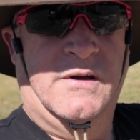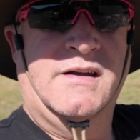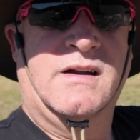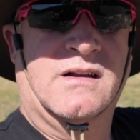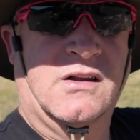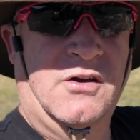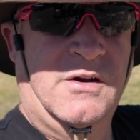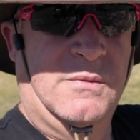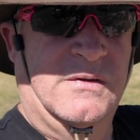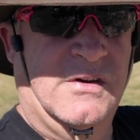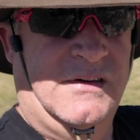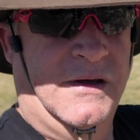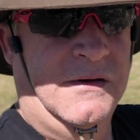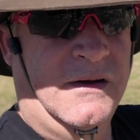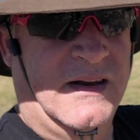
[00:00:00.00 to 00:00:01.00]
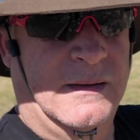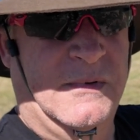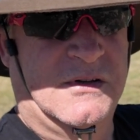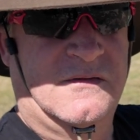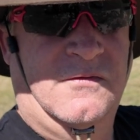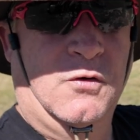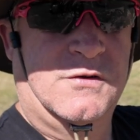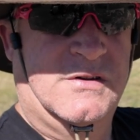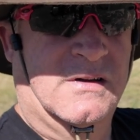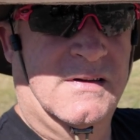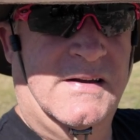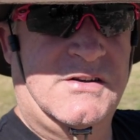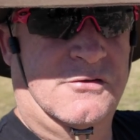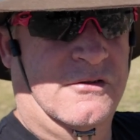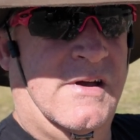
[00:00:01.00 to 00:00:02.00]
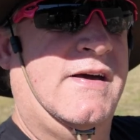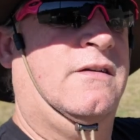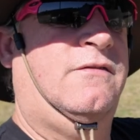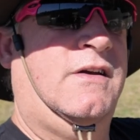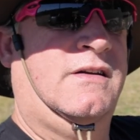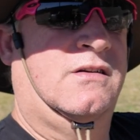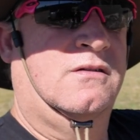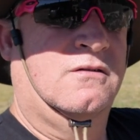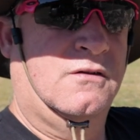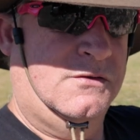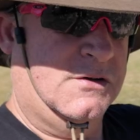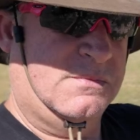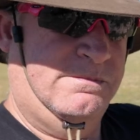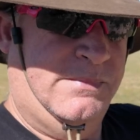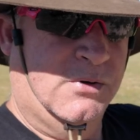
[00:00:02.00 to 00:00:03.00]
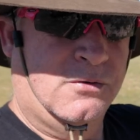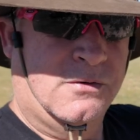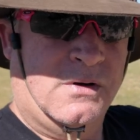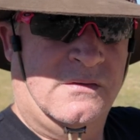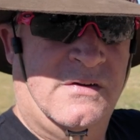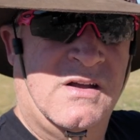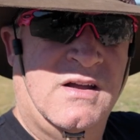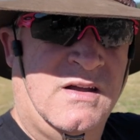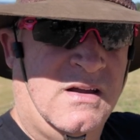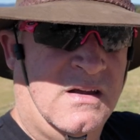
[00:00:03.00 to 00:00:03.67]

we're going to learn whether Donut Lab has forged a legendary artifact or just pulled off